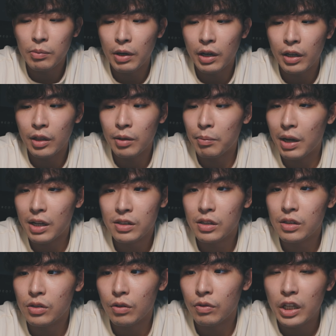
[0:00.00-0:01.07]
by the
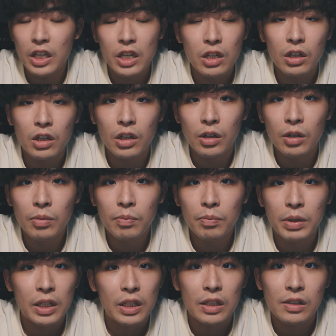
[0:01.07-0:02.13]
masters of inner
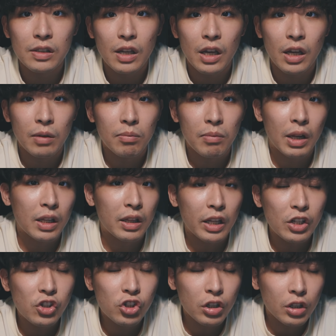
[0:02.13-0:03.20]
peace and
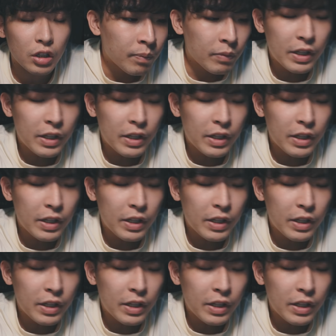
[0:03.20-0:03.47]
meditation.